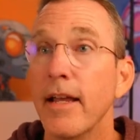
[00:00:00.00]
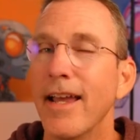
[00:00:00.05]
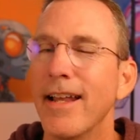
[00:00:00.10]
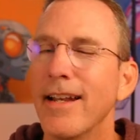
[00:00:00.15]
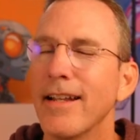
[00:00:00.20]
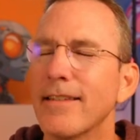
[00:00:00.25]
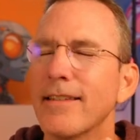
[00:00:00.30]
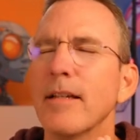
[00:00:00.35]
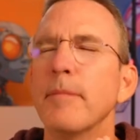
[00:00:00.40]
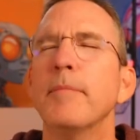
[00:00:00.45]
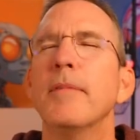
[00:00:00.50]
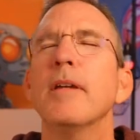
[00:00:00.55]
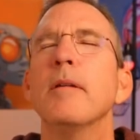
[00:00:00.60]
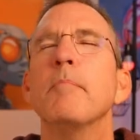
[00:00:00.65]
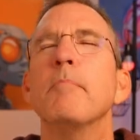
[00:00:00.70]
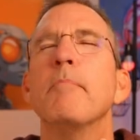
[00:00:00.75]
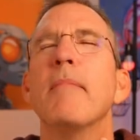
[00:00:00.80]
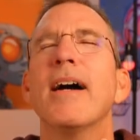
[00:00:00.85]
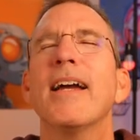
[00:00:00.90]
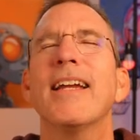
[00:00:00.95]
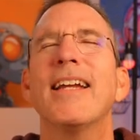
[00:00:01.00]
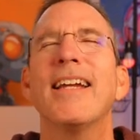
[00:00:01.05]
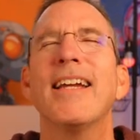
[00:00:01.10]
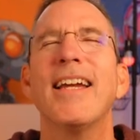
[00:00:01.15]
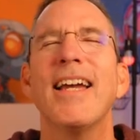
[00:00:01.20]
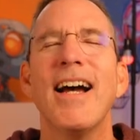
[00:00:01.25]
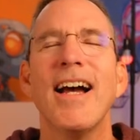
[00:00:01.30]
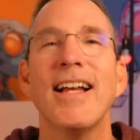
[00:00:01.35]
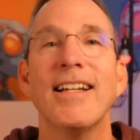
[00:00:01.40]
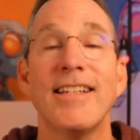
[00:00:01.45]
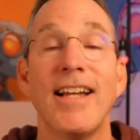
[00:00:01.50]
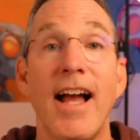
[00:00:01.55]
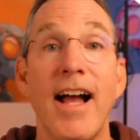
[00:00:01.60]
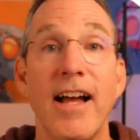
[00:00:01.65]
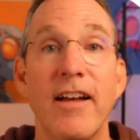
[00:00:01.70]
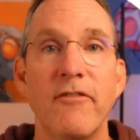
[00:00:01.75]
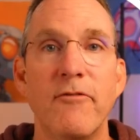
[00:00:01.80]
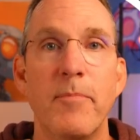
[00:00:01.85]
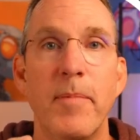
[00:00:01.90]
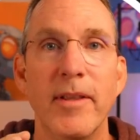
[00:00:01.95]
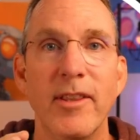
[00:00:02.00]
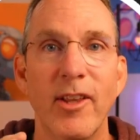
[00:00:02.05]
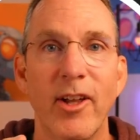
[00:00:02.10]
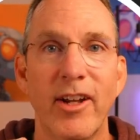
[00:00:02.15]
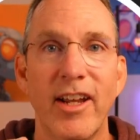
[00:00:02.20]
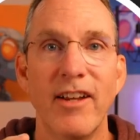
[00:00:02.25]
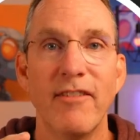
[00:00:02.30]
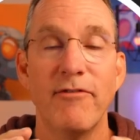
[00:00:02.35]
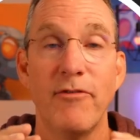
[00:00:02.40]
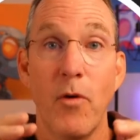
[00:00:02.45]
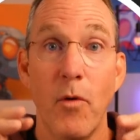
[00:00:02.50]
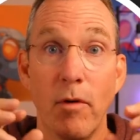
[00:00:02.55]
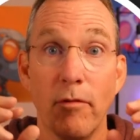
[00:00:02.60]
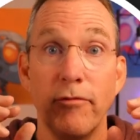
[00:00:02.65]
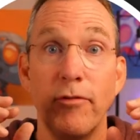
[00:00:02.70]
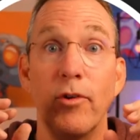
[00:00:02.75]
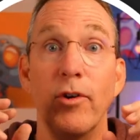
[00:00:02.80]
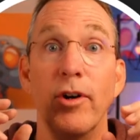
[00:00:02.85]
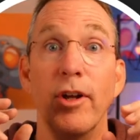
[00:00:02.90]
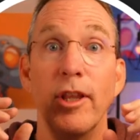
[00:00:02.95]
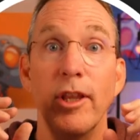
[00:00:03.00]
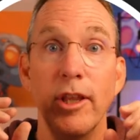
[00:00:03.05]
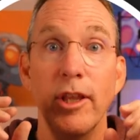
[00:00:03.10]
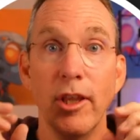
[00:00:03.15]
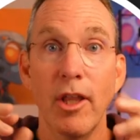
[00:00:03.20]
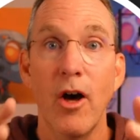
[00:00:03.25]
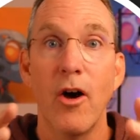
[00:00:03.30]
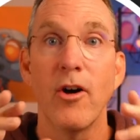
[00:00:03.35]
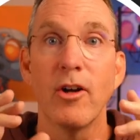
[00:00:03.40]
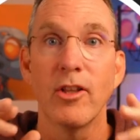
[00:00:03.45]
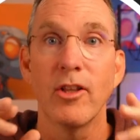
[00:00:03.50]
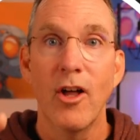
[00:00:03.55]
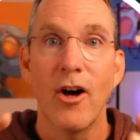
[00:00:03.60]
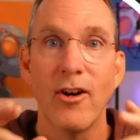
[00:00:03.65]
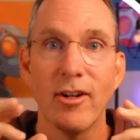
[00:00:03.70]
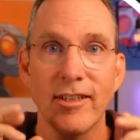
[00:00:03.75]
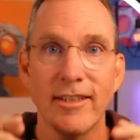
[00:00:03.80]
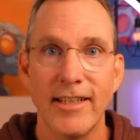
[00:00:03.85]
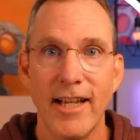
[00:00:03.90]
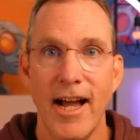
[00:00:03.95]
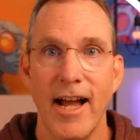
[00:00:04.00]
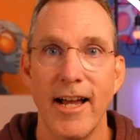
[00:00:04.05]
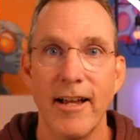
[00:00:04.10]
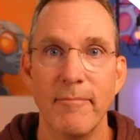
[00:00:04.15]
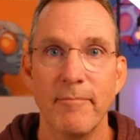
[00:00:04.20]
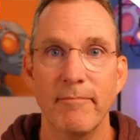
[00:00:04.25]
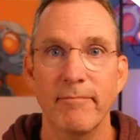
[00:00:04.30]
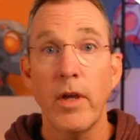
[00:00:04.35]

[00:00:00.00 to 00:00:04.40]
and it's something, my gosh, I've been looking for for a long, long time.